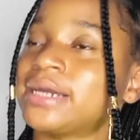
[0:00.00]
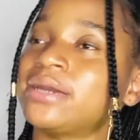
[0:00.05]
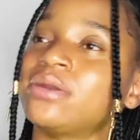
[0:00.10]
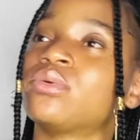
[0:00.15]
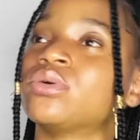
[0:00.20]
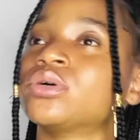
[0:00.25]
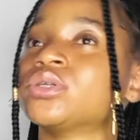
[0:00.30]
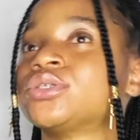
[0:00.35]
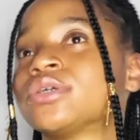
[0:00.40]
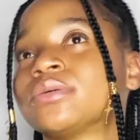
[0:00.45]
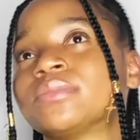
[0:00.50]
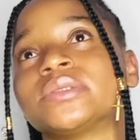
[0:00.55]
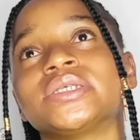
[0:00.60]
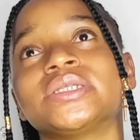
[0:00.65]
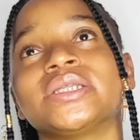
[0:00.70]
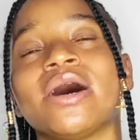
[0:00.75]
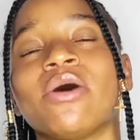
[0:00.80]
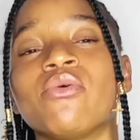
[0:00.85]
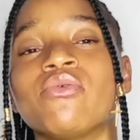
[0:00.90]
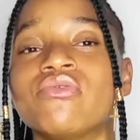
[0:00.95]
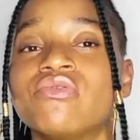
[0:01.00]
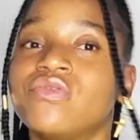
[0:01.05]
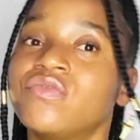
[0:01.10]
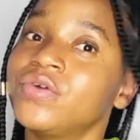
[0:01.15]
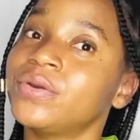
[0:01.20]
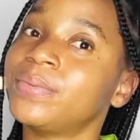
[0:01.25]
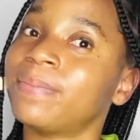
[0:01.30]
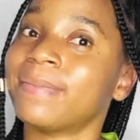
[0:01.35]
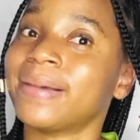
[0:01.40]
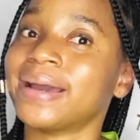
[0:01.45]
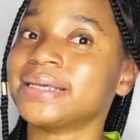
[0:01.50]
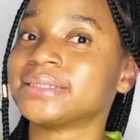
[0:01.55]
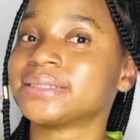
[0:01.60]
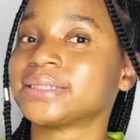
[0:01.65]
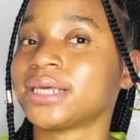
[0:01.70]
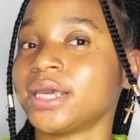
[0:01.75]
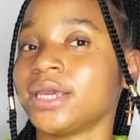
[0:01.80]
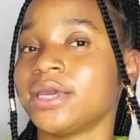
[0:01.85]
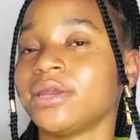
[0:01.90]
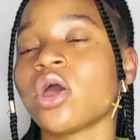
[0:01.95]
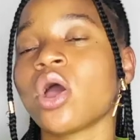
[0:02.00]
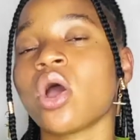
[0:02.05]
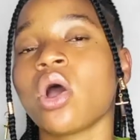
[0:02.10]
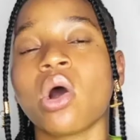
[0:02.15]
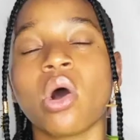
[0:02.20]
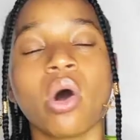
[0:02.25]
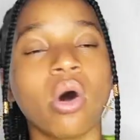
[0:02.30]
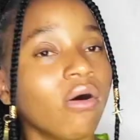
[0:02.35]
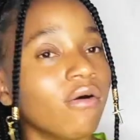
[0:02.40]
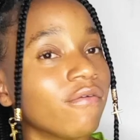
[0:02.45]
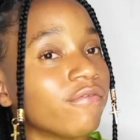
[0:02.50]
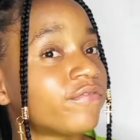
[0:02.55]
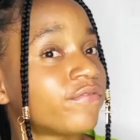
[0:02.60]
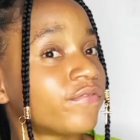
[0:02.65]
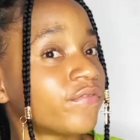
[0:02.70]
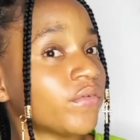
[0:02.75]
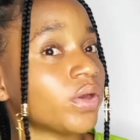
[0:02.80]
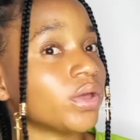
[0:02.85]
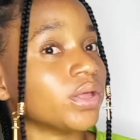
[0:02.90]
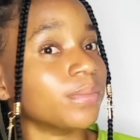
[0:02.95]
I don't want something that will rip my skin off